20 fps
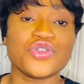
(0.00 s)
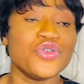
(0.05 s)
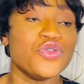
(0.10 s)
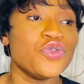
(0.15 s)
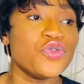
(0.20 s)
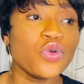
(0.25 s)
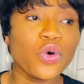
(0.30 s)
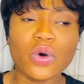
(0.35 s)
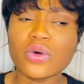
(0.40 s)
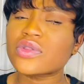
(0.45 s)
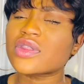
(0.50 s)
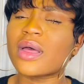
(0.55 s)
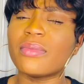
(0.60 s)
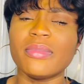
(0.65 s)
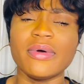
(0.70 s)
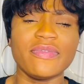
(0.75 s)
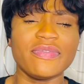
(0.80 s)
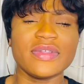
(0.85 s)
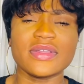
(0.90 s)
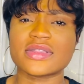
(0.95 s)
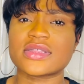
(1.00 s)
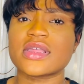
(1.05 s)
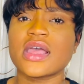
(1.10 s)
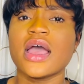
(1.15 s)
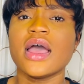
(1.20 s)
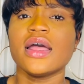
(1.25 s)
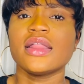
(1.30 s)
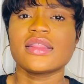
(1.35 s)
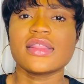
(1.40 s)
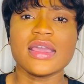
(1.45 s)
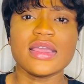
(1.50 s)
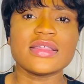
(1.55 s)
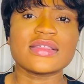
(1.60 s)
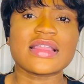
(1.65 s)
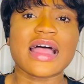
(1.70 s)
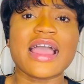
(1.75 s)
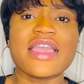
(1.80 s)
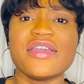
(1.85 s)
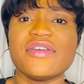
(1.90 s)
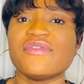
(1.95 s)
you know some of these things
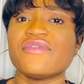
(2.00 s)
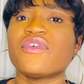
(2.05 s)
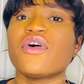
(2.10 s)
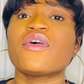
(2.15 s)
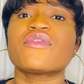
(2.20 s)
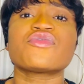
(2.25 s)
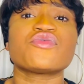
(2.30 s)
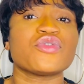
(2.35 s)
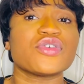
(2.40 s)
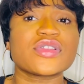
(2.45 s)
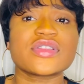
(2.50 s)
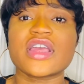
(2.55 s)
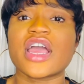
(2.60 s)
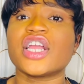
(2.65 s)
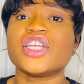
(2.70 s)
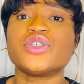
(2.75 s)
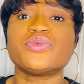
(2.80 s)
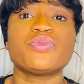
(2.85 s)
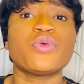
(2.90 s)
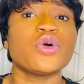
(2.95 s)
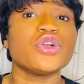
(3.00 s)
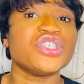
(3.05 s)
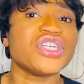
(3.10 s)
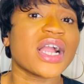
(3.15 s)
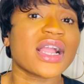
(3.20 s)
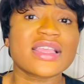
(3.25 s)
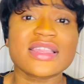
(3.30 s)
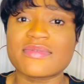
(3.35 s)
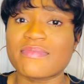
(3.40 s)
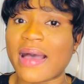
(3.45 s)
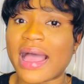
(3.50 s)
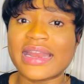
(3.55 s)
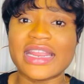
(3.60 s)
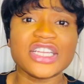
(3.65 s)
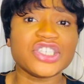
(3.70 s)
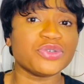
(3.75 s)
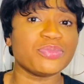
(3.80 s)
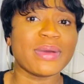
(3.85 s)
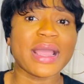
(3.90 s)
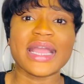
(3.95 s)
that involves research, projects
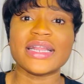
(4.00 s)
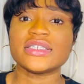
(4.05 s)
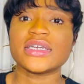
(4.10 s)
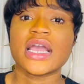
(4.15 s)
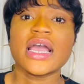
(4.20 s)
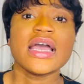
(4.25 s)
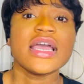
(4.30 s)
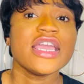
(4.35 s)
management,